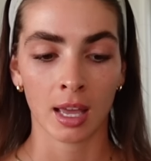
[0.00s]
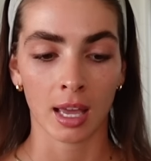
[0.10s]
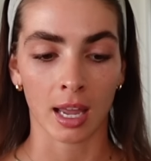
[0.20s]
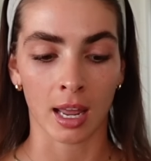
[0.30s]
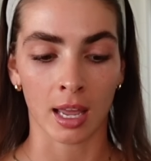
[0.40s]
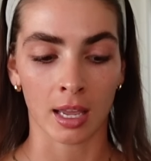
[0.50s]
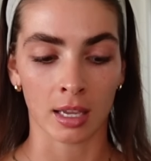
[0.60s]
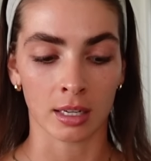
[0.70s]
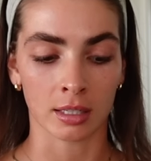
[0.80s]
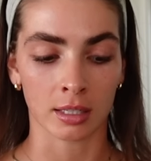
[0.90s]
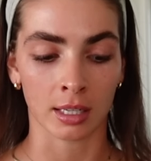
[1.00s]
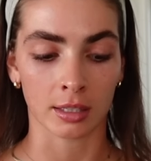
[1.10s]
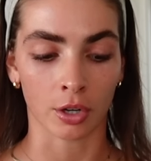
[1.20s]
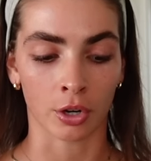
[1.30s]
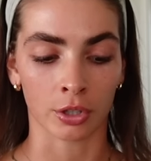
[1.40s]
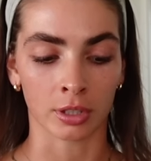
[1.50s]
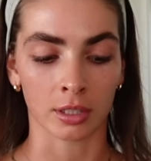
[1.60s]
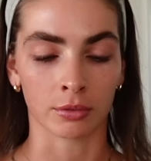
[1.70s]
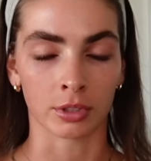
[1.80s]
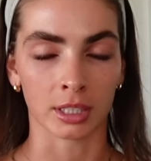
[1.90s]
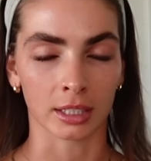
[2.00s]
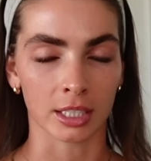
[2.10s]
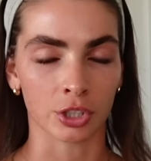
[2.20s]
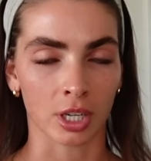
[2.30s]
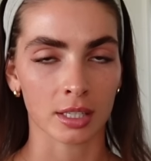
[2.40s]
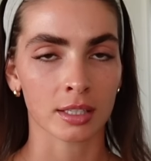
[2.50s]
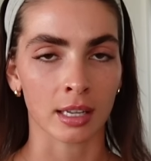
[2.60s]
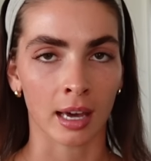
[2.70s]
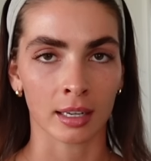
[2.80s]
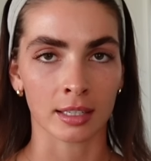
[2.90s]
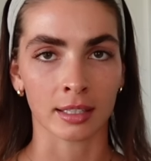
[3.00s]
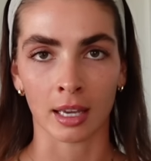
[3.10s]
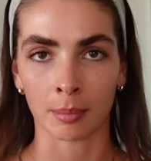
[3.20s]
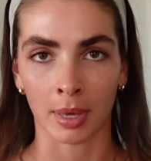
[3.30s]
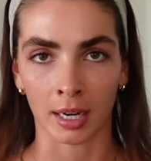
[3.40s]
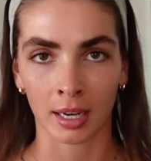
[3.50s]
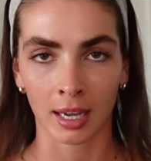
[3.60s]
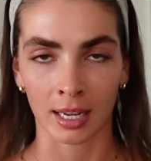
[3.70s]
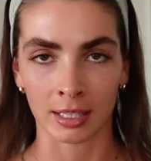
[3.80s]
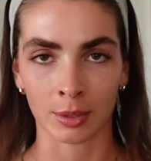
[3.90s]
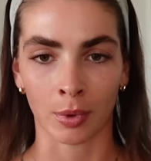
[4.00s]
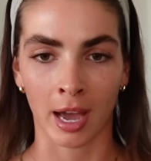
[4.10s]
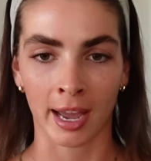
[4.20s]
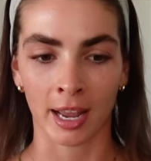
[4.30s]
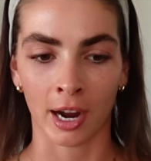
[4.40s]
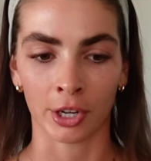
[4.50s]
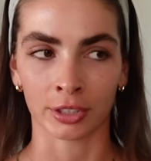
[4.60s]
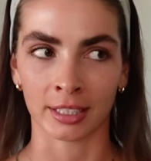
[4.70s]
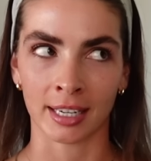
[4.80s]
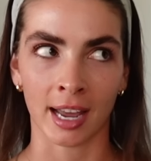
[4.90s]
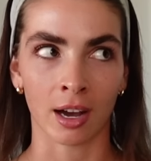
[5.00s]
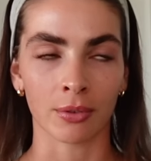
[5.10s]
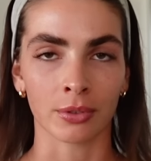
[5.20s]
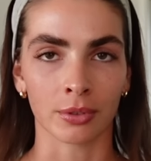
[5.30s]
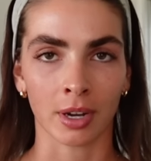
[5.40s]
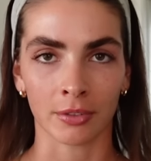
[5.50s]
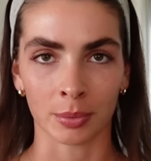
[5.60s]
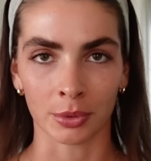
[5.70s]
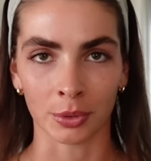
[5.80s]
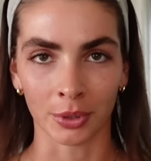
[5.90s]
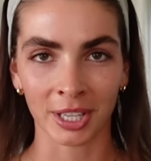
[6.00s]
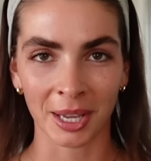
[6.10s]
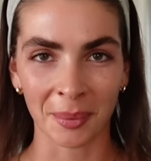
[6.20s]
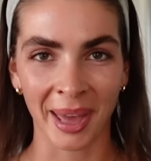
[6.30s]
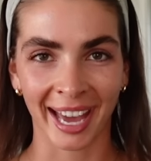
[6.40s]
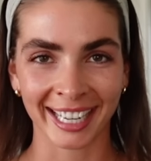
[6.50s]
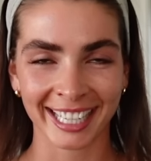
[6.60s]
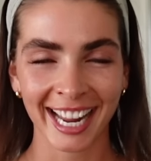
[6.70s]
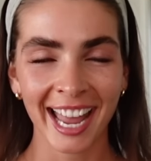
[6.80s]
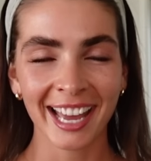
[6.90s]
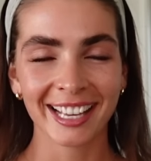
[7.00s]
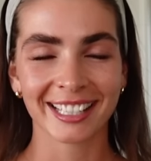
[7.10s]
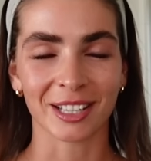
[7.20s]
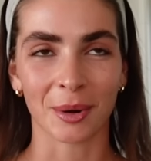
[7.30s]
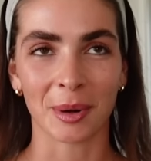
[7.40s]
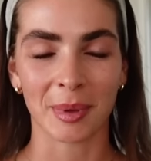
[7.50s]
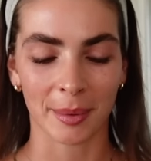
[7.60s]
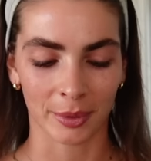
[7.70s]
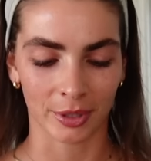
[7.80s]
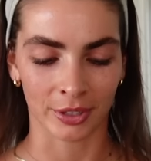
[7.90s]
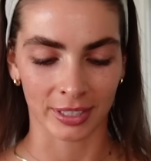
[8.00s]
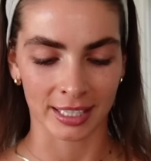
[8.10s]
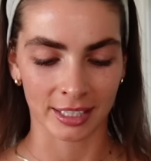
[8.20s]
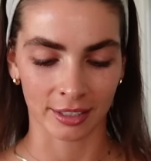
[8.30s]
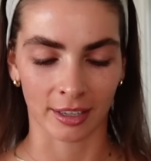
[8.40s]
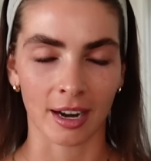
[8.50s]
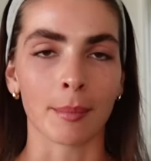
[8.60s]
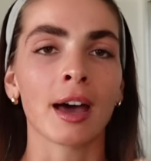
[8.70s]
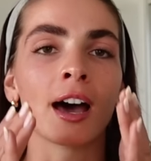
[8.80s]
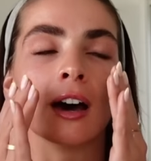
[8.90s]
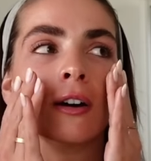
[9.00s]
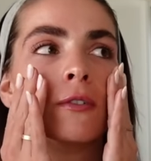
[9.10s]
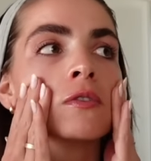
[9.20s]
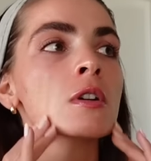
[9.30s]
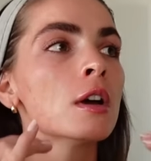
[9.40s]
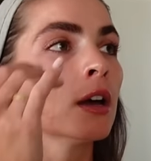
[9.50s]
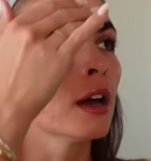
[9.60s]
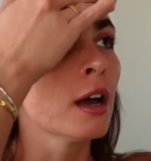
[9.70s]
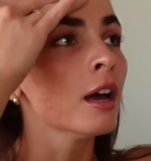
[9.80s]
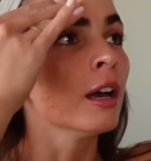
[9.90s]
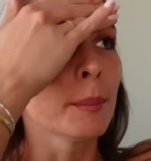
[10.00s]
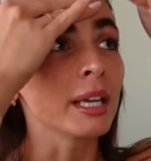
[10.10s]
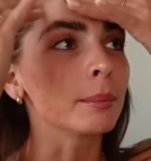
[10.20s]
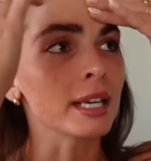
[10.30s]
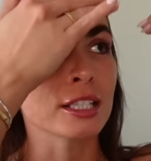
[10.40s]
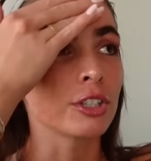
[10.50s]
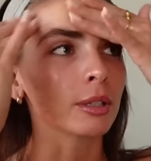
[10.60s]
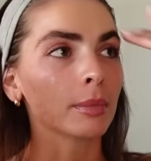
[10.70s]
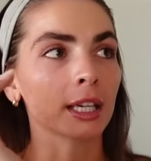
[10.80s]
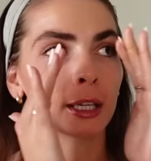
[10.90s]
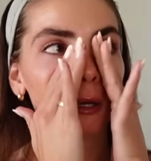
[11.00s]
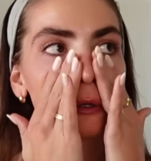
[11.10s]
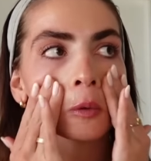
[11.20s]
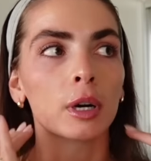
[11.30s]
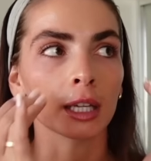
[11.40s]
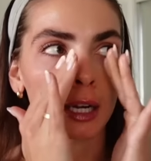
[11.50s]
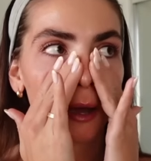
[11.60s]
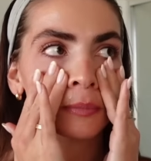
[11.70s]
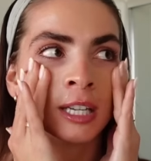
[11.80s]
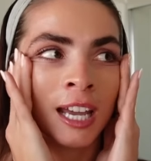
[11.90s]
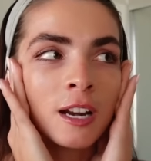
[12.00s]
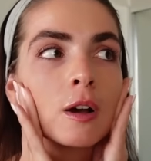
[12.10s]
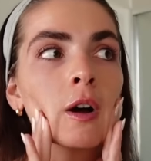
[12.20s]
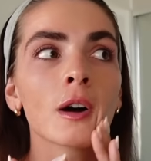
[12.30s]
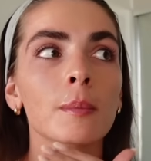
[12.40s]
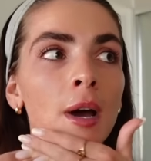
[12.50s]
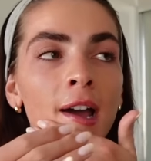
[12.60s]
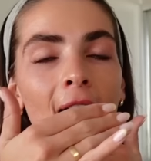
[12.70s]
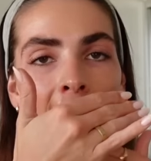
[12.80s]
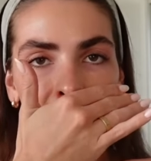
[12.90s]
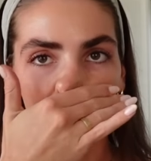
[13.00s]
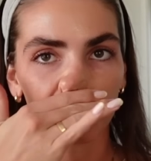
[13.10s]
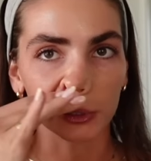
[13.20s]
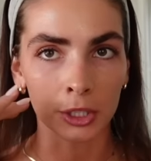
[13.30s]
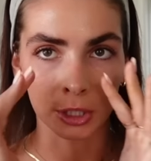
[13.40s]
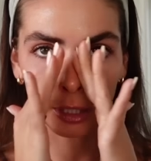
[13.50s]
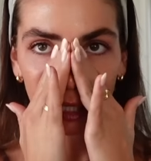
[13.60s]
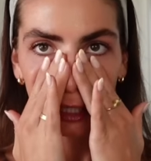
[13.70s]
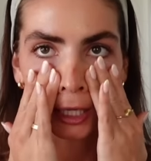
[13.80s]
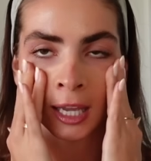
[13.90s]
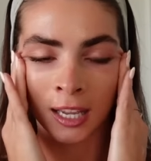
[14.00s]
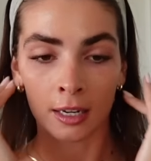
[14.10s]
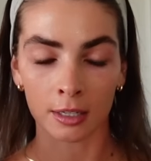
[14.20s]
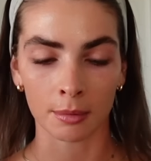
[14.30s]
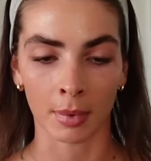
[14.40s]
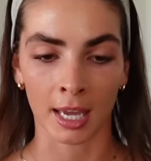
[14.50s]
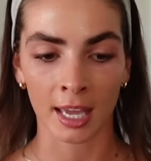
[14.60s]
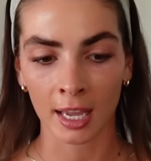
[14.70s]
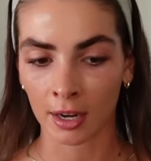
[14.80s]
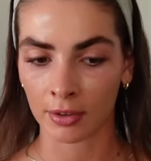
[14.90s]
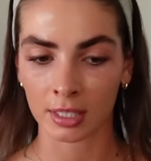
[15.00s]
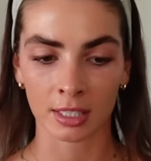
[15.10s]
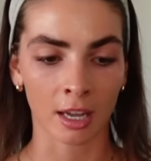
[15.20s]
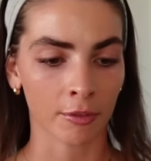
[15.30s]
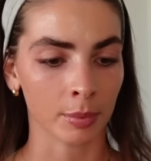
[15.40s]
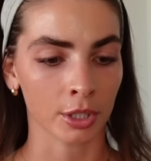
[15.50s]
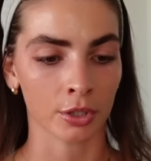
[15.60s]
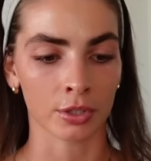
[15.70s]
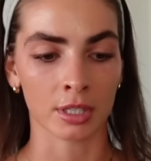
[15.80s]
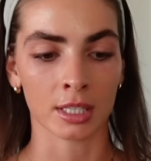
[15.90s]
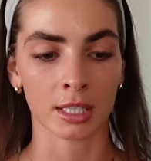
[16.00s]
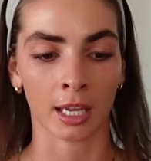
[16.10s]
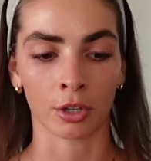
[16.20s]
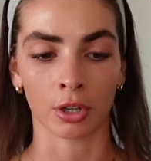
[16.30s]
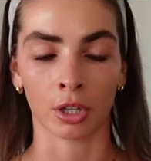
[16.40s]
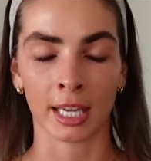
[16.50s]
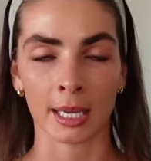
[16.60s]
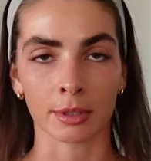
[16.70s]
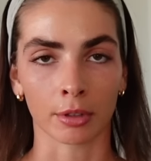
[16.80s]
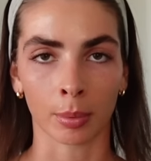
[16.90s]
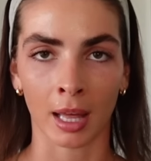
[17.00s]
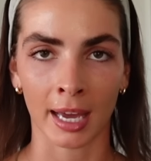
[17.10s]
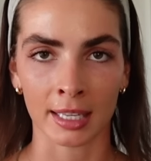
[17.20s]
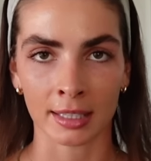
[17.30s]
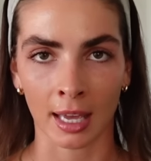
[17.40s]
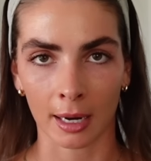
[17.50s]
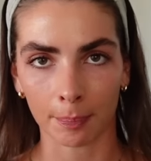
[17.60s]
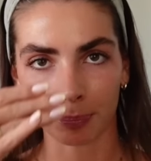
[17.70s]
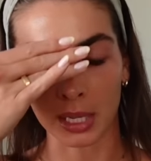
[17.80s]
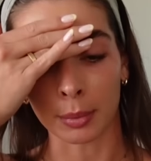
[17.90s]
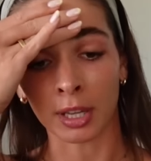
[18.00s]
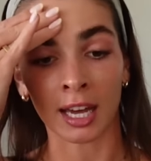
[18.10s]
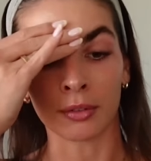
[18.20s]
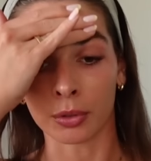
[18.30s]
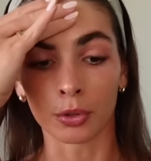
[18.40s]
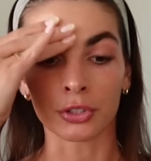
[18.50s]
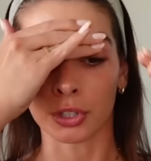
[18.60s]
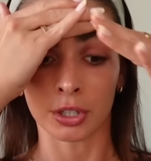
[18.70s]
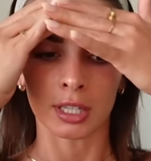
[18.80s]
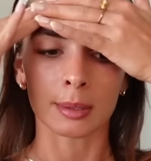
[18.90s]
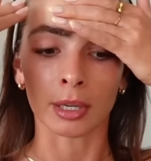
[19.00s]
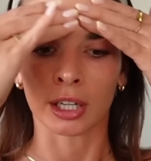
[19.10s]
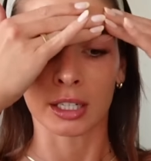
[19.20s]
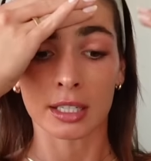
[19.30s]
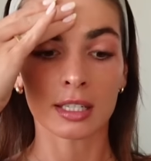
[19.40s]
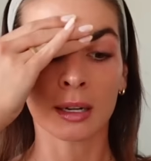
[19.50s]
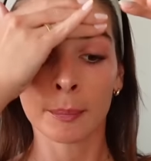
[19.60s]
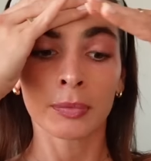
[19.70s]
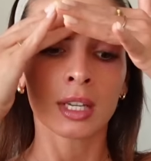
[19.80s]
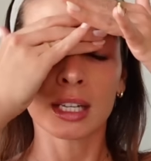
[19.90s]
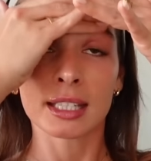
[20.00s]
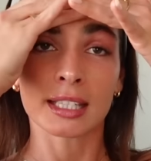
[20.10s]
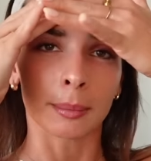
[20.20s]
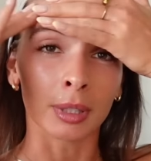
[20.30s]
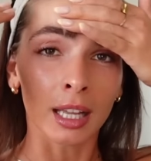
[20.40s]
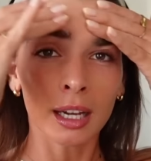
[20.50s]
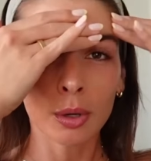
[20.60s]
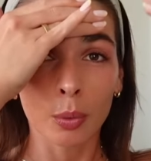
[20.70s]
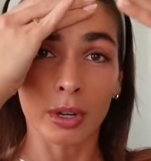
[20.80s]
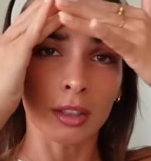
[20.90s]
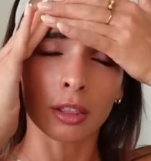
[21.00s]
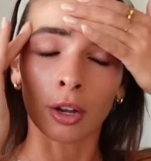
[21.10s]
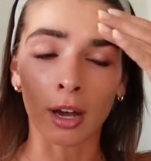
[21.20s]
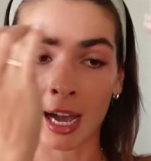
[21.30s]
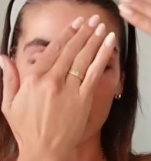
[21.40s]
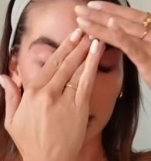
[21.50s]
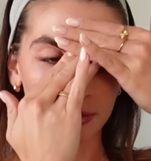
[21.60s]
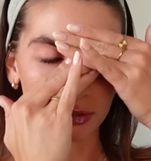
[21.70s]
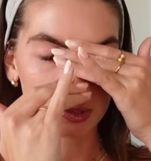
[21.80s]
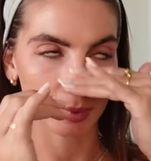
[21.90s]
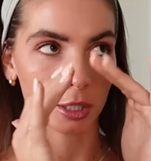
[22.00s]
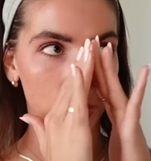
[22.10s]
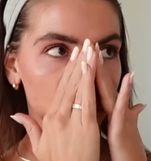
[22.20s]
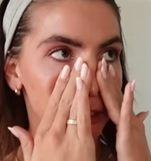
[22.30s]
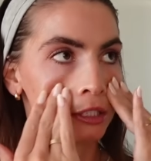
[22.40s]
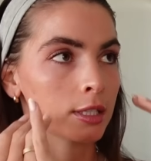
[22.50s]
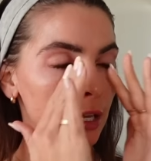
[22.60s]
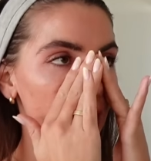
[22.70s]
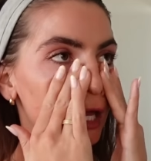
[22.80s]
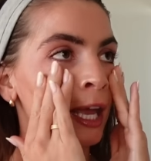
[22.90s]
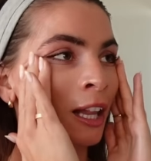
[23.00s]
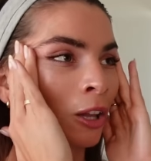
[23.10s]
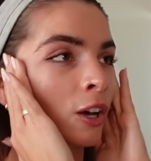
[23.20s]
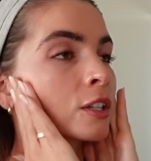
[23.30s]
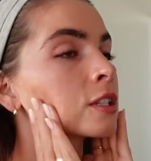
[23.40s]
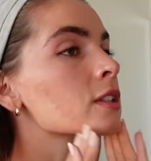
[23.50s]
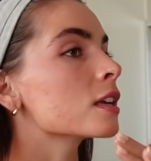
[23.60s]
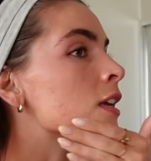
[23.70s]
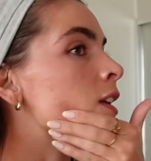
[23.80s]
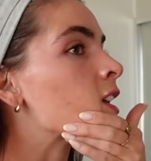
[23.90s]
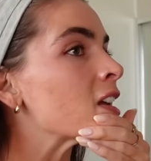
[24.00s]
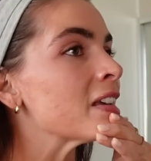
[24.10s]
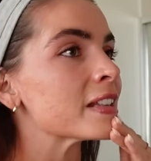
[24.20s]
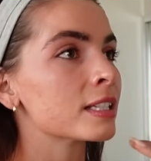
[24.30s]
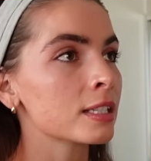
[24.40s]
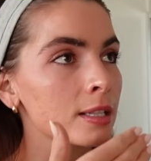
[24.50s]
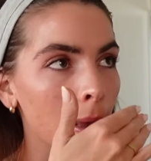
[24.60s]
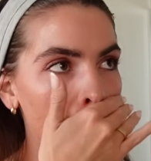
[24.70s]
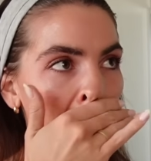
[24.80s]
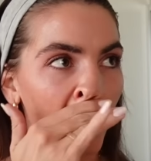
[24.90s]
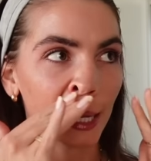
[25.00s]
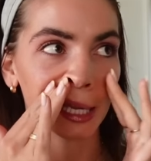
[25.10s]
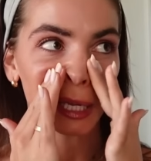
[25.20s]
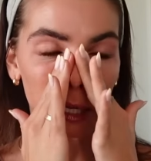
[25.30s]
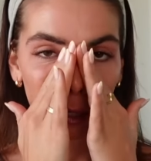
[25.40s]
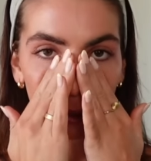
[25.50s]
And it's only really just started to get better, hence why I only now feel comfortable talking about it. So many people on Instagram have been messaging me wanting an update on my iron infusion and my hair and stuff, because I got heaps of replies that people have also experienced similar with low iron levels, because hair loss is a